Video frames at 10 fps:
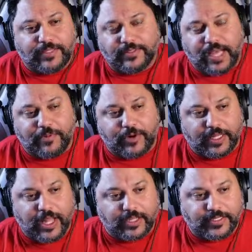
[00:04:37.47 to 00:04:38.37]
I'm already
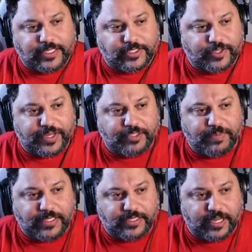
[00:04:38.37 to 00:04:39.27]
logged in, so here's my
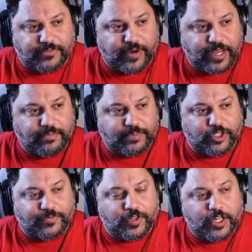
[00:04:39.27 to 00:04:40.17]
stuff, right? So
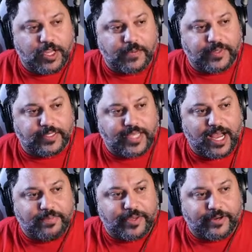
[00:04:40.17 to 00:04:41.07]
if you look up at the
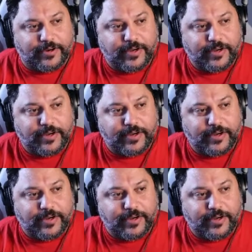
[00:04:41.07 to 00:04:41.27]
top here,